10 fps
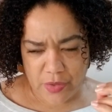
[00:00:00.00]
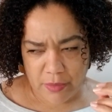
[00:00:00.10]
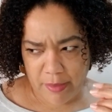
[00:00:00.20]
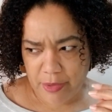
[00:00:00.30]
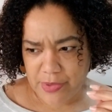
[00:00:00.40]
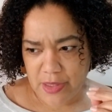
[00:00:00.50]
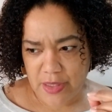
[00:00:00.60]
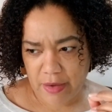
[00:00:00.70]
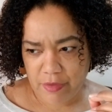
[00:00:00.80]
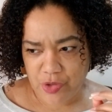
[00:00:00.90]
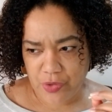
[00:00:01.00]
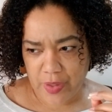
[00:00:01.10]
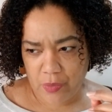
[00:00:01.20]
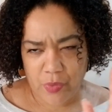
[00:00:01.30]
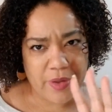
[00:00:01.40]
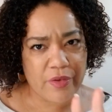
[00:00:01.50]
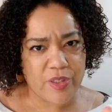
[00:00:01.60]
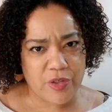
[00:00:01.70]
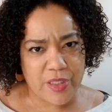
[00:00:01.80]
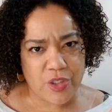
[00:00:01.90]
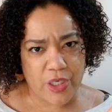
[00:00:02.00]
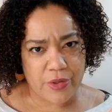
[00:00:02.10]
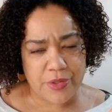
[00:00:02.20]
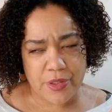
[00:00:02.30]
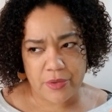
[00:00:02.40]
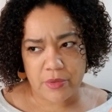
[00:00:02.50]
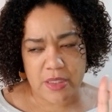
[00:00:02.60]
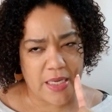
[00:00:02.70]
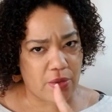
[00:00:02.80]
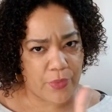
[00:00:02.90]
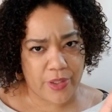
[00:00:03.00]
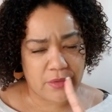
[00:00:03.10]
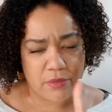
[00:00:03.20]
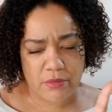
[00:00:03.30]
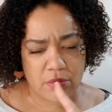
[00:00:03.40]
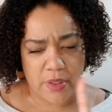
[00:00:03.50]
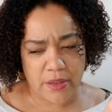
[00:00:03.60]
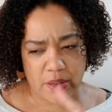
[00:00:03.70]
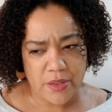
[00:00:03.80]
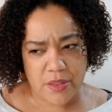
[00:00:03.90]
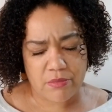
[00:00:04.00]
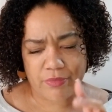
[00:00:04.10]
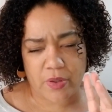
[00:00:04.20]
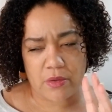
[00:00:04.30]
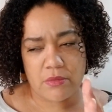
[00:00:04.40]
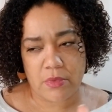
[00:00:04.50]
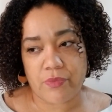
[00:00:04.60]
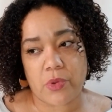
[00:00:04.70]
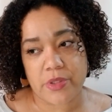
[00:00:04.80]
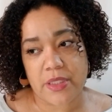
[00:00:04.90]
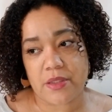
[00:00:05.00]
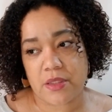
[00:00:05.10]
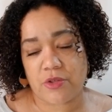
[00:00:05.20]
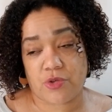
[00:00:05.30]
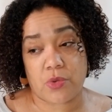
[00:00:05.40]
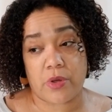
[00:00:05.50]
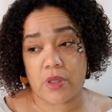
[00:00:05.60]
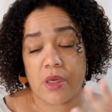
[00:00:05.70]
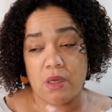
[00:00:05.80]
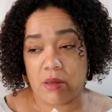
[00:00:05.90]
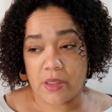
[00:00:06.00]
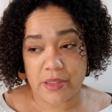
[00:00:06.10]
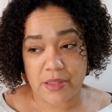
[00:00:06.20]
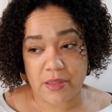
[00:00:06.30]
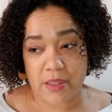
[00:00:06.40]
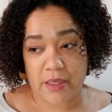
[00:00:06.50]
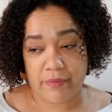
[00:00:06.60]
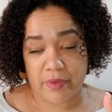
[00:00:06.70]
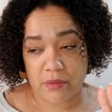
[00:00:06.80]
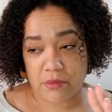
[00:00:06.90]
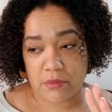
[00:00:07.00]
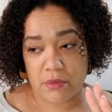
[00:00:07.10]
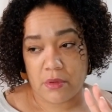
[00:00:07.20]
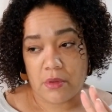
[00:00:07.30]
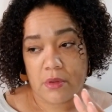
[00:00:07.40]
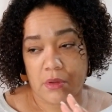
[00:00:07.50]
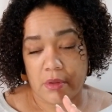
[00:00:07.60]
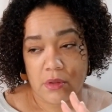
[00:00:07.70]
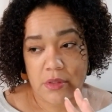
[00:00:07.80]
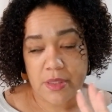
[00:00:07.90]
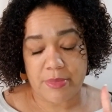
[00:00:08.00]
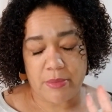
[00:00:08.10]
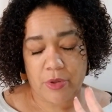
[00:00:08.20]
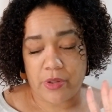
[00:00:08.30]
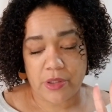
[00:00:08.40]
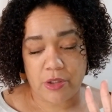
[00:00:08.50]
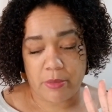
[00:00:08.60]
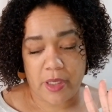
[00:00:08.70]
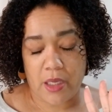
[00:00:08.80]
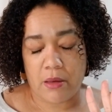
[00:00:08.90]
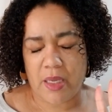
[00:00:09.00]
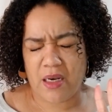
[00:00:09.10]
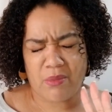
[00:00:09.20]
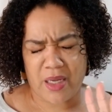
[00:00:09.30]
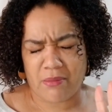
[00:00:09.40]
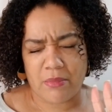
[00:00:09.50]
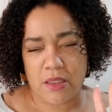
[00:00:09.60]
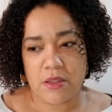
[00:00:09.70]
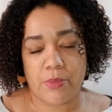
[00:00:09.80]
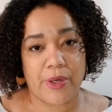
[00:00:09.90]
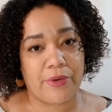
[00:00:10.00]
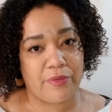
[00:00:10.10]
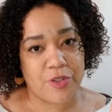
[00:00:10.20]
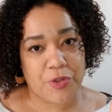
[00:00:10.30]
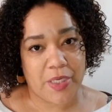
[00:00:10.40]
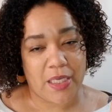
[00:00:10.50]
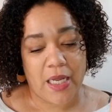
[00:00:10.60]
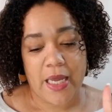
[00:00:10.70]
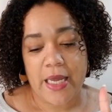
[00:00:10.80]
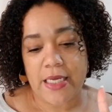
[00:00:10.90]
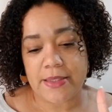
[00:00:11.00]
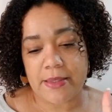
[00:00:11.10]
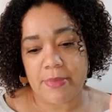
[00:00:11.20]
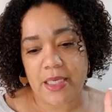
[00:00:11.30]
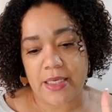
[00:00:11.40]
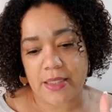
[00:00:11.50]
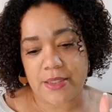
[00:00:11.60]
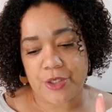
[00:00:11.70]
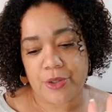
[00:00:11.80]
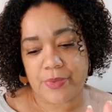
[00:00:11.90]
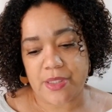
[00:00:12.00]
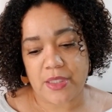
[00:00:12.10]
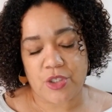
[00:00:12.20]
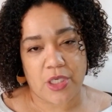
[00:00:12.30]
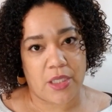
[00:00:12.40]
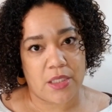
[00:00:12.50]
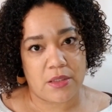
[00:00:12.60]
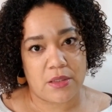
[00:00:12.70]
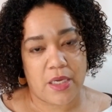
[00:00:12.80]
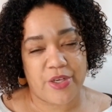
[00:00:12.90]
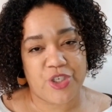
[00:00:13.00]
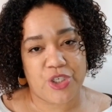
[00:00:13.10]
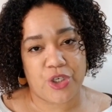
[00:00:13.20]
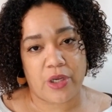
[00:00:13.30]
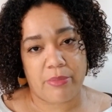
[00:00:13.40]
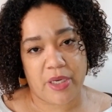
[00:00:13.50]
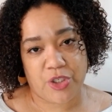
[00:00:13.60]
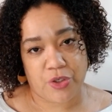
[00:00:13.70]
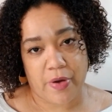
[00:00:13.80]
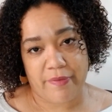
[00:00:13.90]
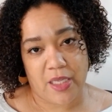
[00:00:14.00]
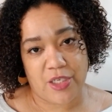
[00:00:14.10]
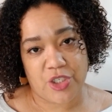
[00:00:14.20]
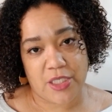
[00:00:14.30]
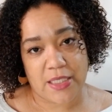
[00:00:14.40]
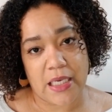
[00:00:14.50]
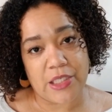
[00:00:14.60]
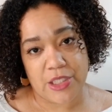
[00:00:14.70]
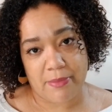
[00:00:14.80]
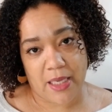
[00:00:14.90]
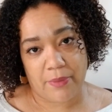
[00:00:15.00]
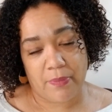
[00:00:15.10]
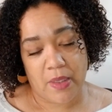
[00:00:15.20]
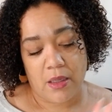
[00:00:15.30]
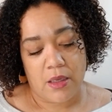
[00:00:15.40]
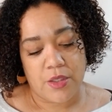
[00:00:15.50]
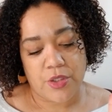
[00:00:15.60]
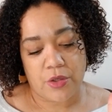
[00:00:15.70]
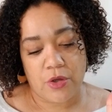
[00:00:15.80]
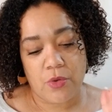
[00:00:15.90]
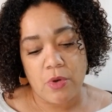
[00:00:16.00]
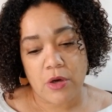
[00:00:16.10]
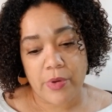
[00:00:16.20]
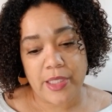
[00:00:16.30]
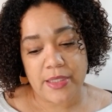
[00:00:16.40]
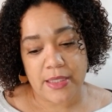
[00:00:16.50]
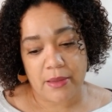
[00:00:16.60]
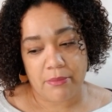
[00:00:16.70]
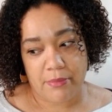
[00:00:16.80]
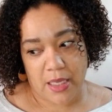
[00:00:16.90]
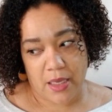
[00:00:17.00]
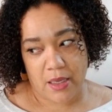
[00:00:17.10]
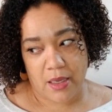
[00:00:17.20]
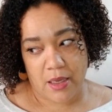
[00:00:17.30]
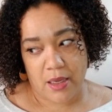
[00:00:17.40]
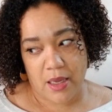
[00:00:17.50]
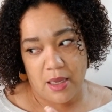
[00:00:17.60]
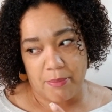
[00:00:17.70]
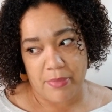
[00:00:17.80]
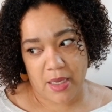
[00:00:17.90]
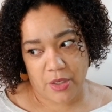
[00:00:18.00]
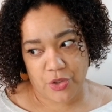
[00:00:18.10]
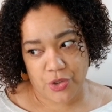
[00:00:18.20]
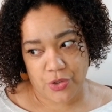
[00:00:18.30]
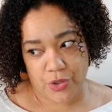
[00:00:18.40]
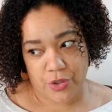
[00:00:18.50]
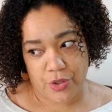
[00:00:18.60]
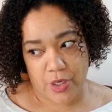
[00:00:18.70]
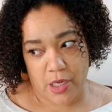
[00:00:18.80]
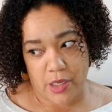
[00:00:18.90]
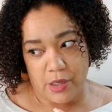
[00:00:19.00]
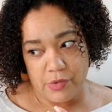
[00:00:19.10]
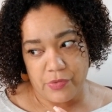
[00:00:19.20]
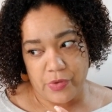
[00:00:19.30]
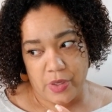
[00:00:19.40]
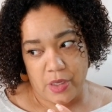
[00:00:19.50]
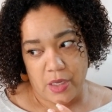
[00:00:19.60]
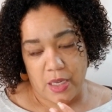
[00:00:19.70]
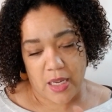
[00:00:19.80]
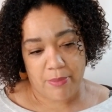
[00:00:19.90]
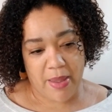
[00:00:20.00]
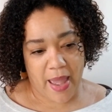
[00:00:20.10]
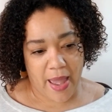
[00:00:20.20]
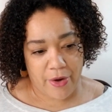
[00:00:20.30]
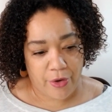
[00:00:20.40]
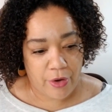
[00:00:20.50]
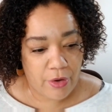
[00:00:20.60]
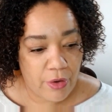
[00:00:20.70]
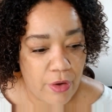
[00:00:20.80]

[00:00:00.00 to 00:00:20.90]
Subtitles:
or maybe it was a day retreat, one of the retreats she goes to. Not the one, not this, of course, not Stitch North, because it's not even September or October yet. Anyway, she went on a retreat, and somebody next to her was stitching this, and she took a picture of it, and she sent it to me. So you are going to send me a picture of a pattern